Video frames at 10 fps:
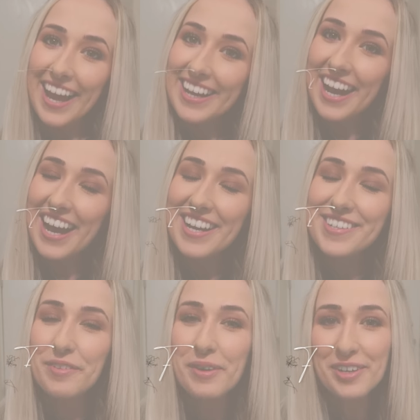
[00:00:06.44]
Hey
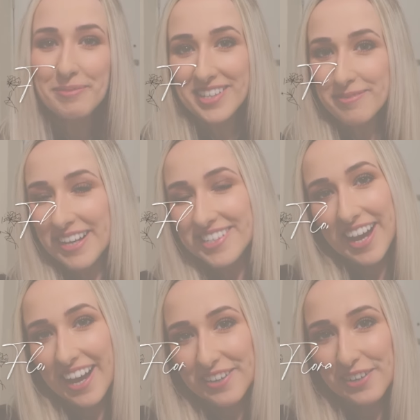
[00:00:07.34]
guys, welcome back to my
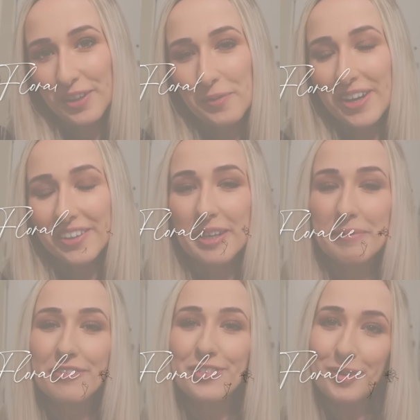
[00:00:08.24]
channel. Welcome
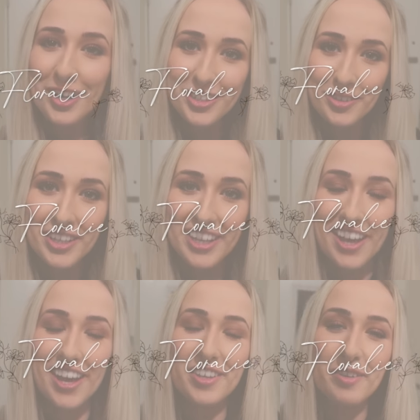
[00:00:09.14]
if you are new
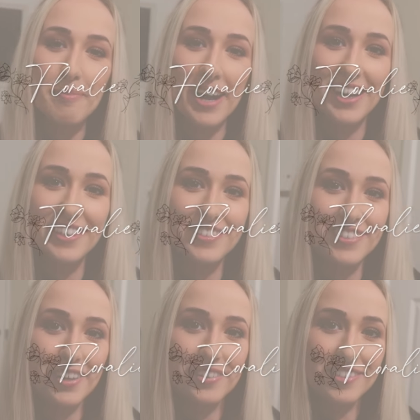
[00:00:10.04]
here. You might
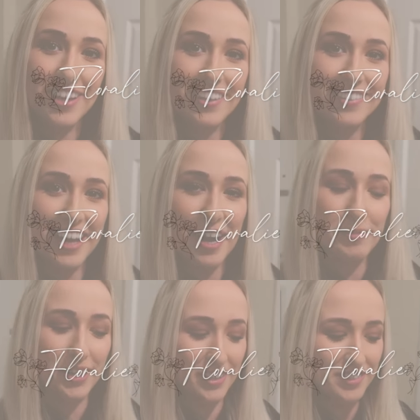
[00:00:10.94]
notice that I'm
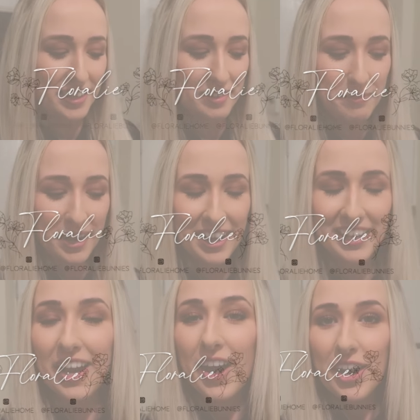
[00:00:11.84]
not in
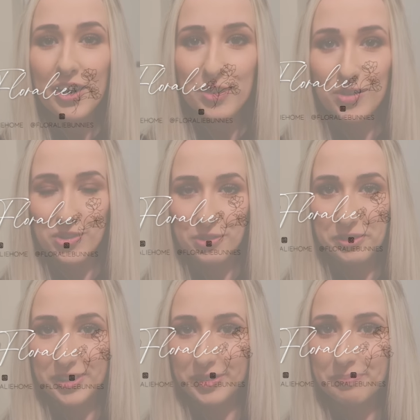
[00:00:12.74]
my
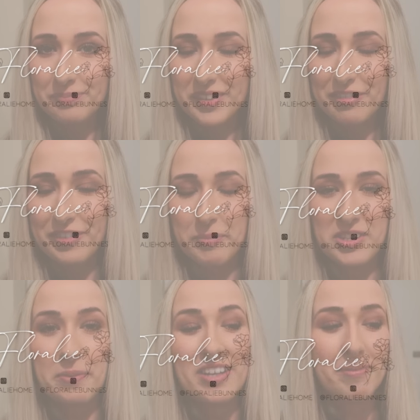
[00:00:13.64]
usual filming space.